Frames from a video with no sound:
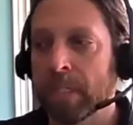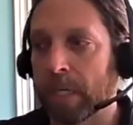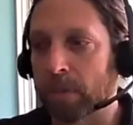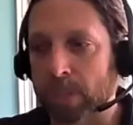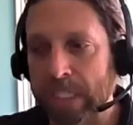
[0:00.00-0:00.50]

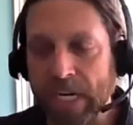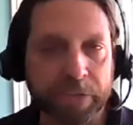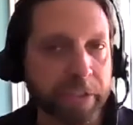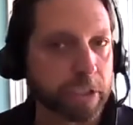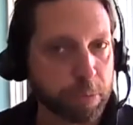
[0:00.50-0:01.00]
and looking at
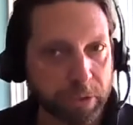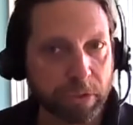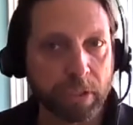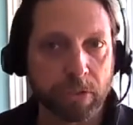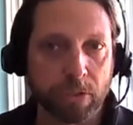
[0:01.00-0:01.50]
the
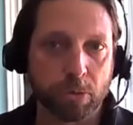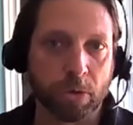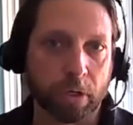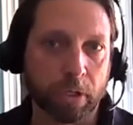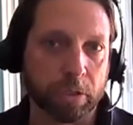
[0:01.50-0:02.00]
experience through
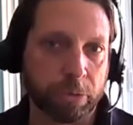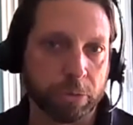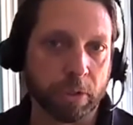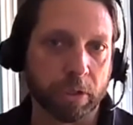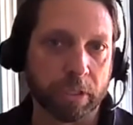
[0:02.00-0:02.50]

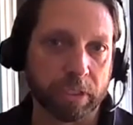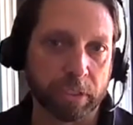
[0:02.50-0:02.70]
our